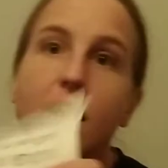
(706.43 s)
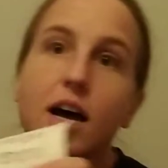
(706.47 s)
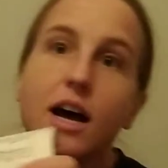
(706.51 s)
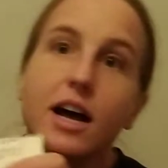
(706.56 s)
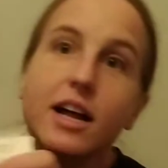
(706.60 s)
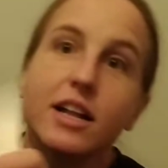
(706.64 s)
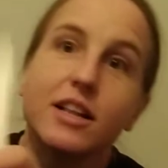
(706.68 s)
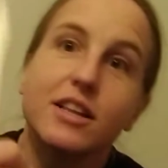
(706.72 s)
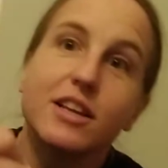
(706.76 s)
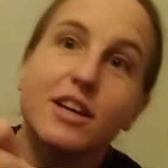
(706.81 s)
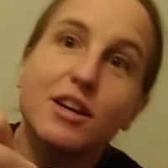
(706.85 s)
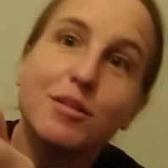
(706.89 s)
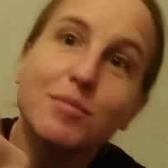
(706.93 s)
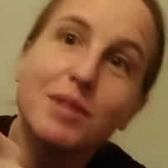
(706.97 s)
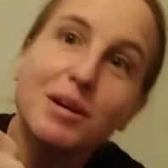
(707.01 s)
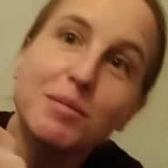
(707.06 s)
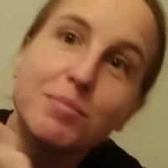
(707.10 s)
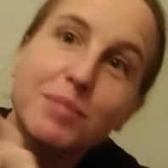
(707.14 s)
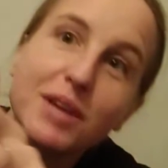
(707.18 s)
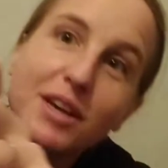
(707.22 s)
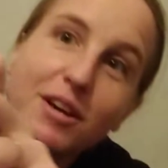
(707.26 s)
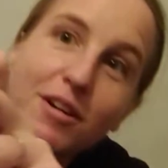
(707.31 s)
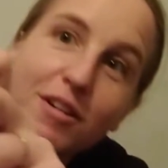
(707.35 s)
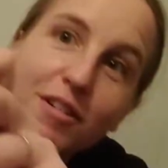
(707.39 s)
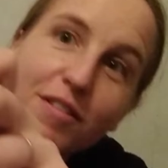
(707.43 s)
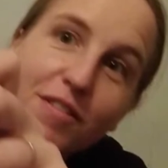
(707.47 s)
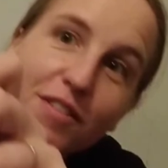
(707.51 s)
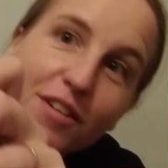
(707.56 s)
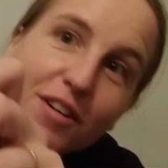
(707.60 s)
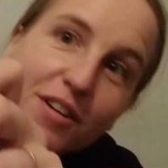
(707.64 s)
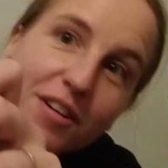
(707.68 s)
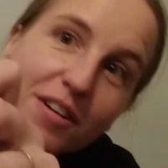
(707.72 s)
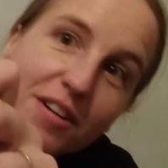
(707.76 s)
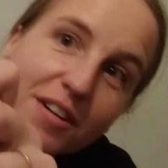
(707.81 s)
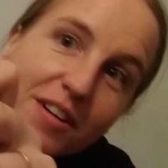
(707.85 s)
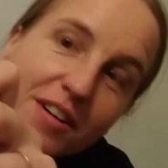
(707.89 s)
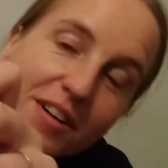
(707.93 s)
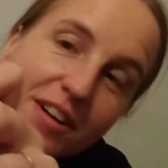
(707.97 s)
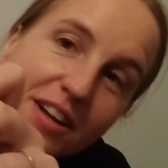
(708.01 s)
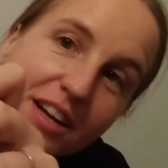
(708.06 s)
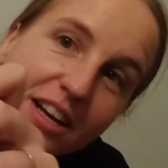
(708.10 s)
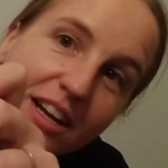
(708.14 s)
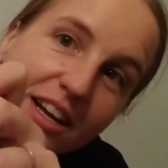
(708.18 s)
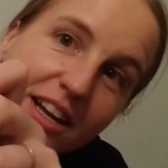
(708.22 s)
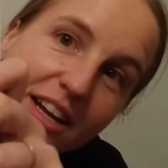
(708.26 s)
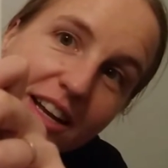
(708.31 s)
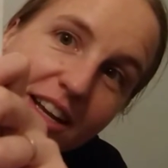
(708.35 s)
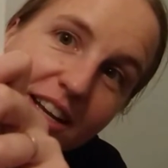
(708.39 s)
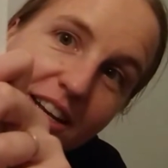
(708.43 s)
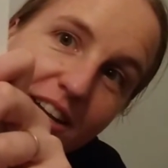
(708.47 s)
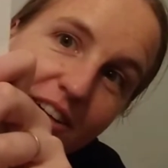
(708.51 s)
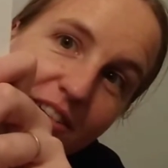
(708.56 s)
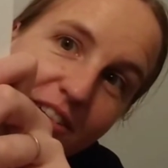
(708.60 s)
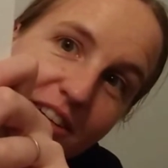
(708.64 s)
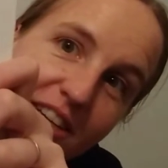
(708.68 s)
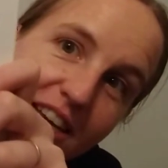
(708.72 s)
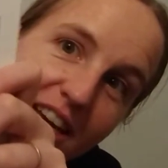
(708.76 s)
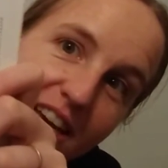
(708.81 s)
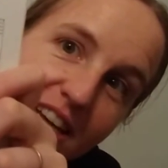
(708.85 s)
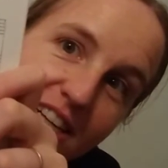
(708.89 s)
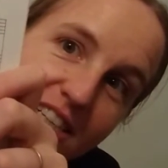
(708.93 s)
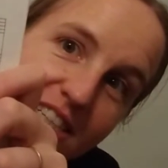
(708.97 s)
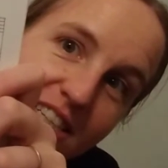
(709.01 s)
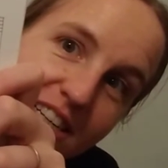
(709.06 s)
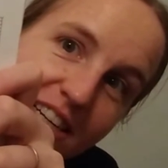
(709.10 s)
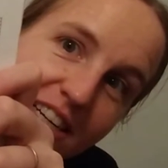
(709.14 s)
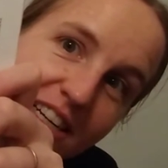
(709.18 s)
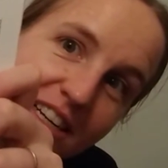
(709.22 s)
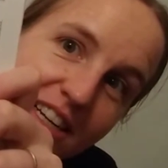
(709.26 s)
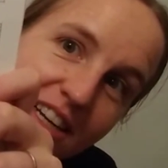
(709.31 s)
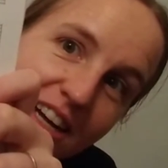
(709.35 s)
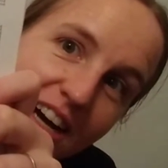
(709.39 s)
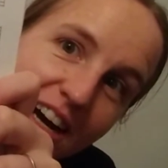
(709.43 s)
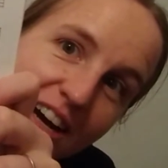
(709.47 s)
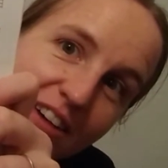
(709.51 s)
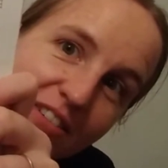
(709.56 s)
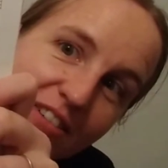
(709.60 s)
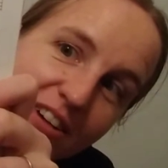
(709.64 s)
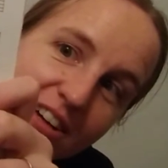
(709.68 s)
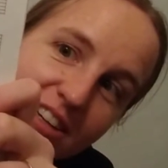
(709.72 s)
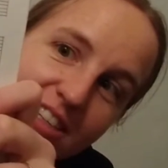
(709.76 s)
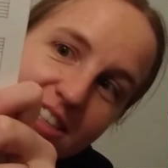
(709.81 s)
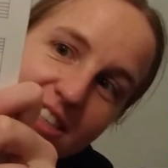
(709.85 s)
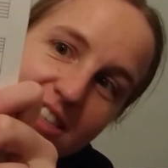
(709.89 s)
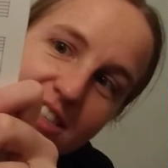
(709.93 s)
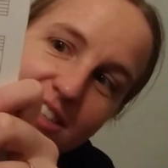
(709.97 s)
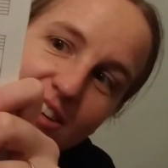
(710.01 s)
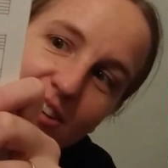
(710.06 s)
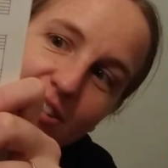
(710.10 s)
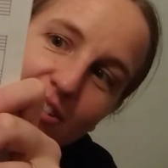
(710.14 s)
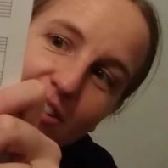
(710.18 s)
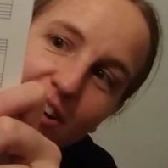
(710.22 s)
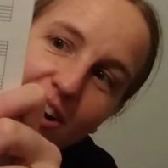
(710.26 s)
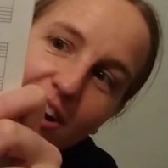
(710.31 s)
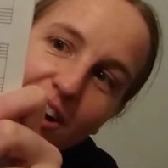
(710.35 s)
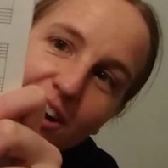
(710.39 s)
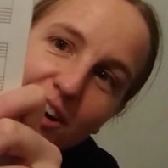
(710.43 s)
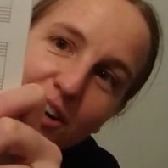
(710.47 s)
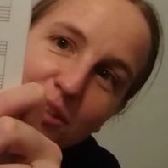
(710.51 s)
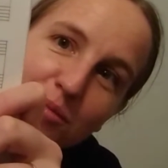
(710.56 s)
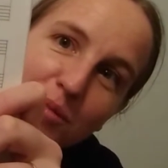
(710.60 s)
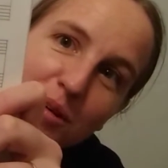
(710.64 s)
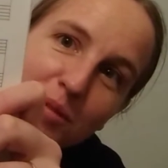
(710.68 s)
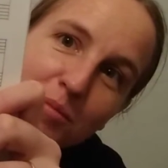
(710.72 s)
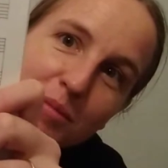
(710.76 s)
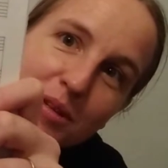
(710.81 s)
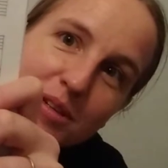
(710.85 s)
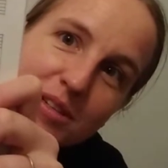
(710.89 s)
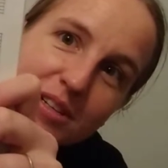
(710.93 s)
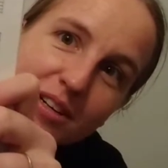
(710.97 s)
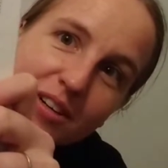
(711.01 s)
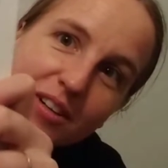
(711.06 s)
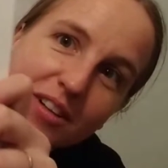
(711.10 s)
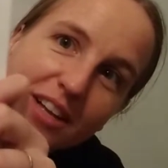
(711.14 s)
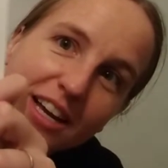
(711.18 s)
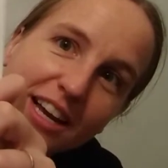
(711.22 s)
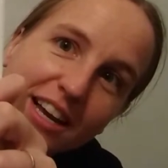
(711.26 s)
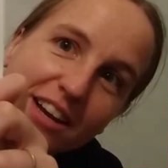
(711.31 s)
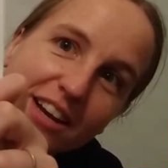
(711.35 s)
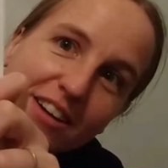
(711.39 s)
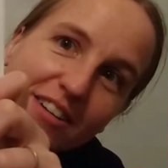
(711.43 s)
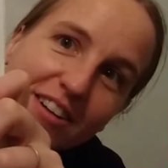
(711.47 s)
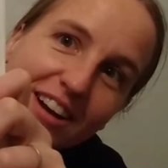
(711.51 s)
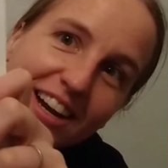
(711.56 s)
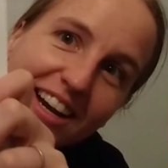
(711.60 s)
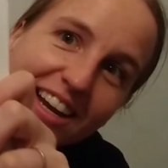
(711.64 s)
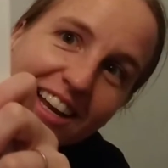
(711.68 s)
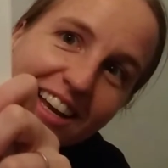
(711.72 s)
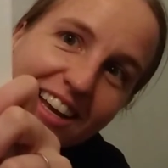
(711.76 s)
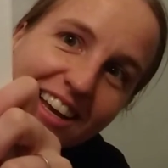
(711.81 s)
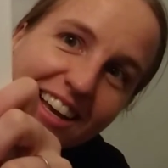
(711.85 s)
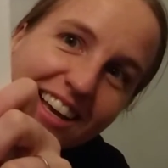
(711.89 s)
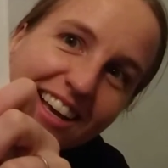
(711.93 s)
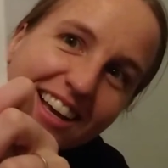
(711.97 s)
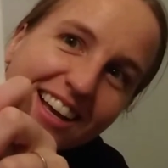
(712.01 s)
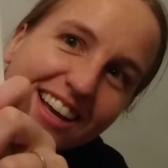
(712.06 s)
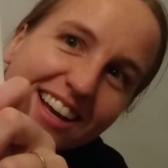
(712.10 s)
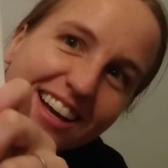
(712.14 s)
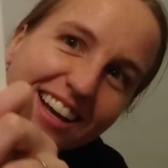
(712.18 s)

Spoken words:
Look at my beautiful notation. I worked so hard on my musical handwriting.